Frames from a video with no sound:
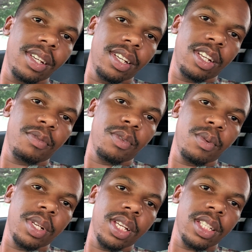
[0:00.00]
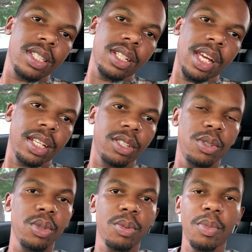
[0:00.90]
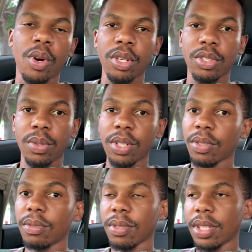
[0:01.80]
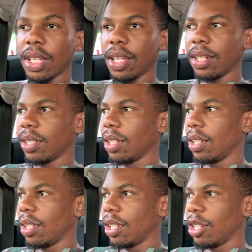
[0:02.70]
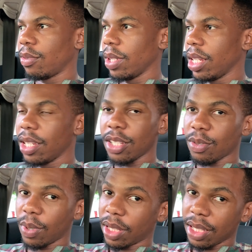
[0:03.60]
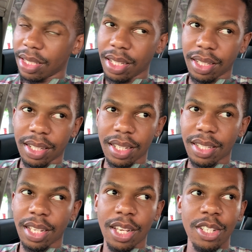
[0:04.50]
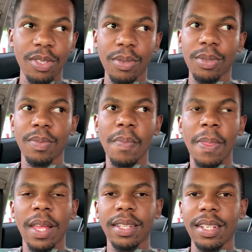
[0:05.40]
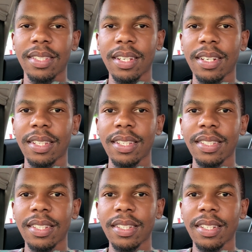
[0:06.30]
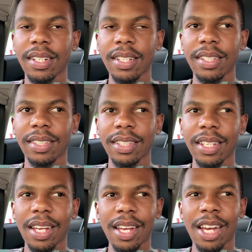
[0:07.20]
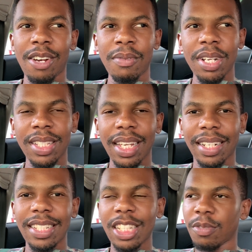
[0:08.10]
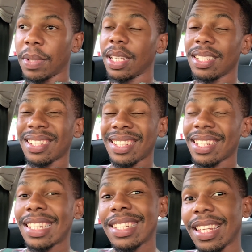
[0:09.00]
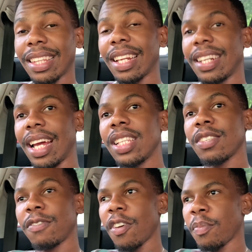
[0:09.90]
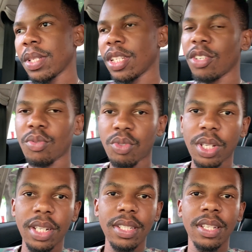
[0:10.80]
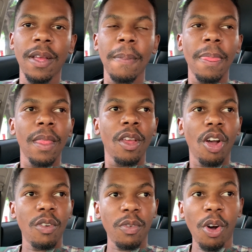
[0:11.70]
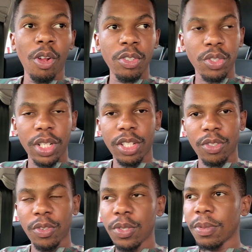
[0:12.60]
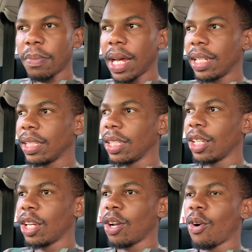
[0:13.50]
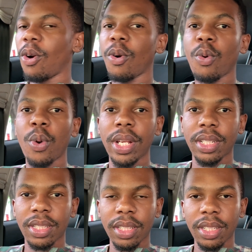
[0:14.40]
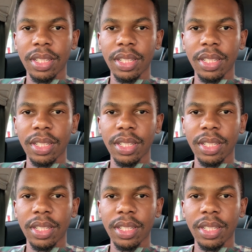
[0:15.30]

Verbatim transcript: And if you want to like look more into it, you will see that it really is what they're saying it is. So there's a there's a I don't want to say research, but there's a statistic that 95% of traders of all traders lose money or quit